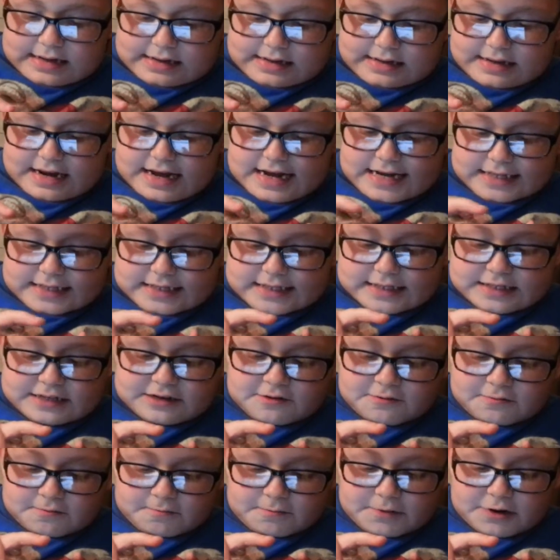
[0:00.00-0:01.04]

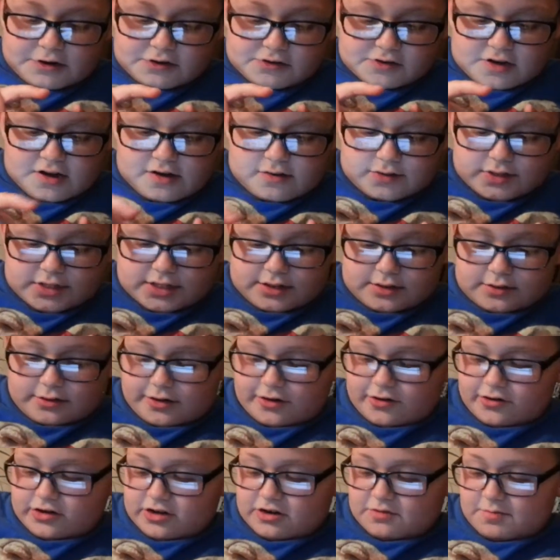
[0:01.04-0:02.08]
Next, we are going to
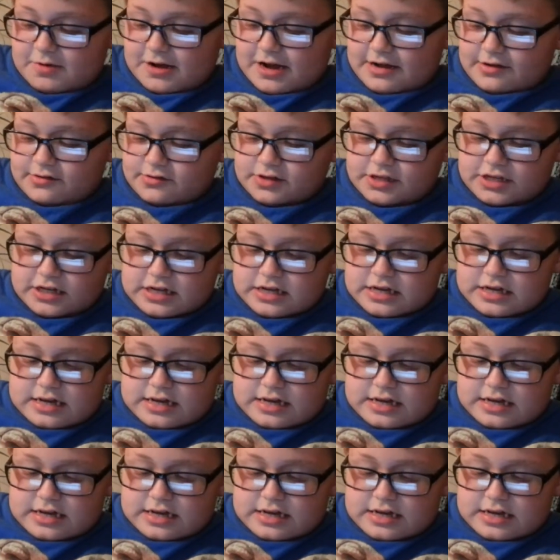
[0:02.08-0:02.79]
learn about